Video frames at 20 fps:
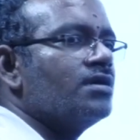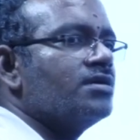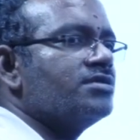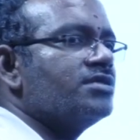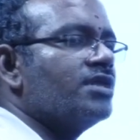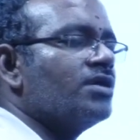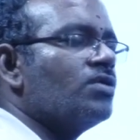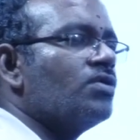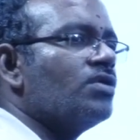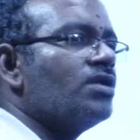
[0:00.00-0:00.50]

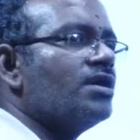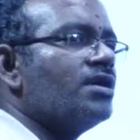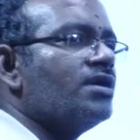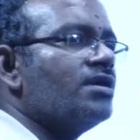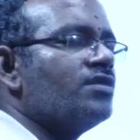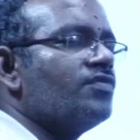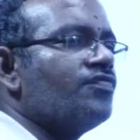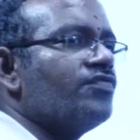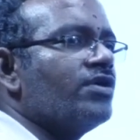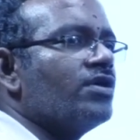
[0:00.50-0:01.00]
Then
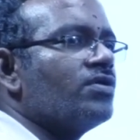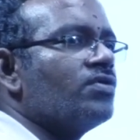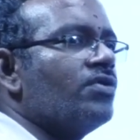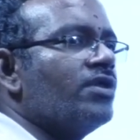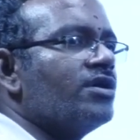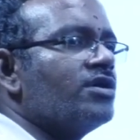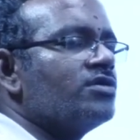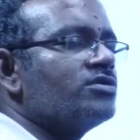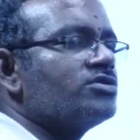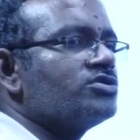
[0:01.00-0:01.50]
only if you are
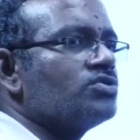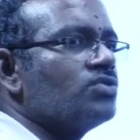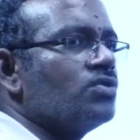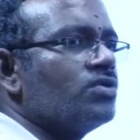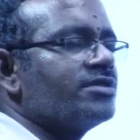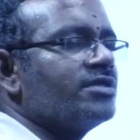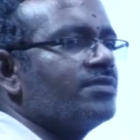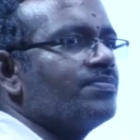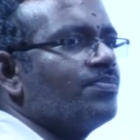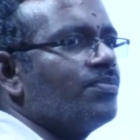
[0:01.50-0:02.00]
going to
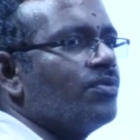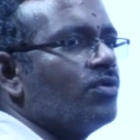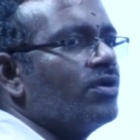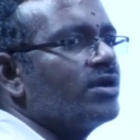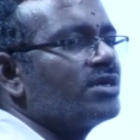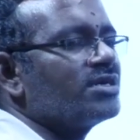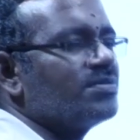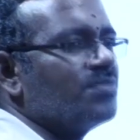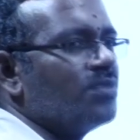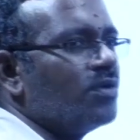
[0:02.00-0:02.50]
store the
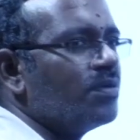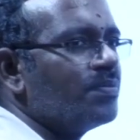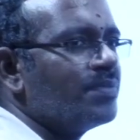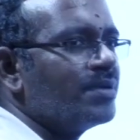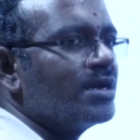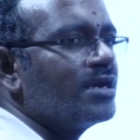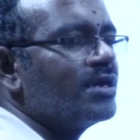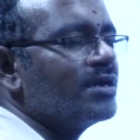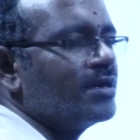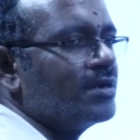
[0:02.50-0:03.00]
product
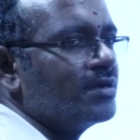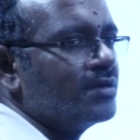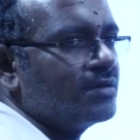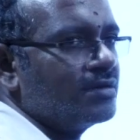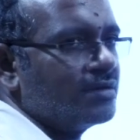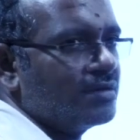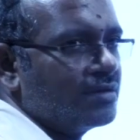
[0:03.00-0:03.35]
properly